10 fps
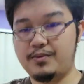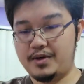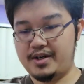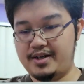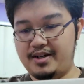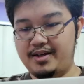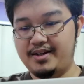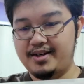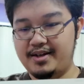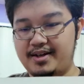one
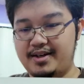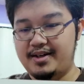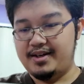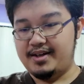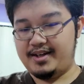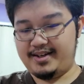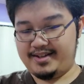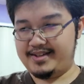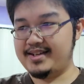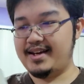
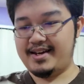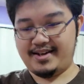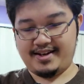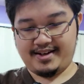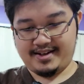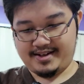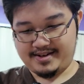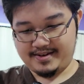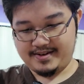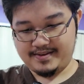is a
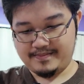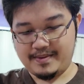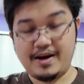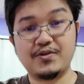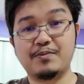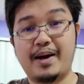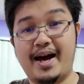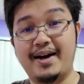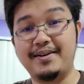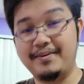mouse
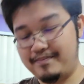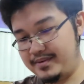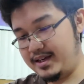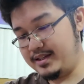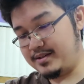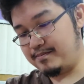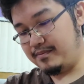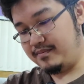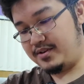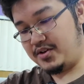pad. It's
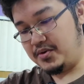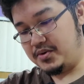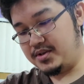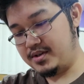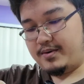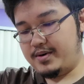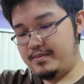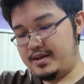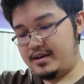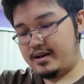huge. I want
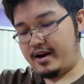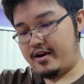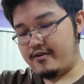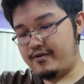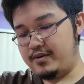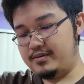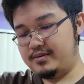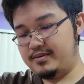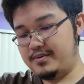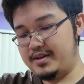to be careful
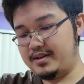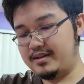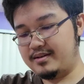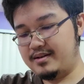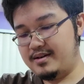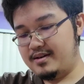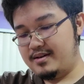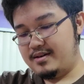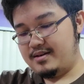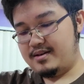with it.
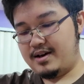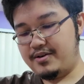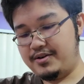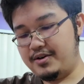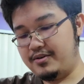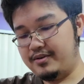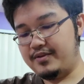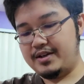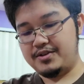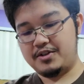I don't know if
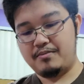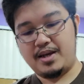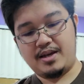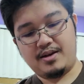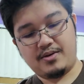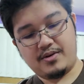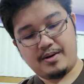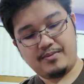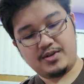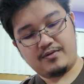that's just me or
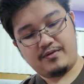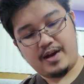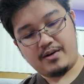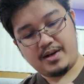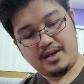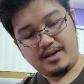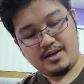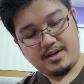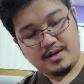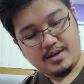I'm just very
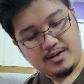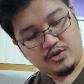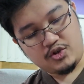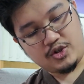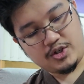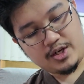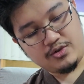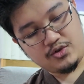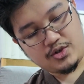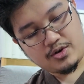
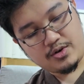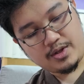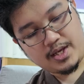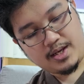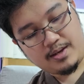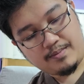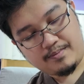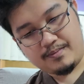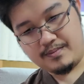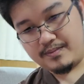gingerly,
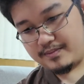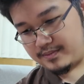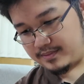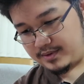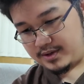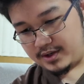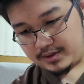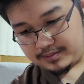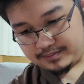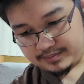you
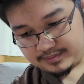know,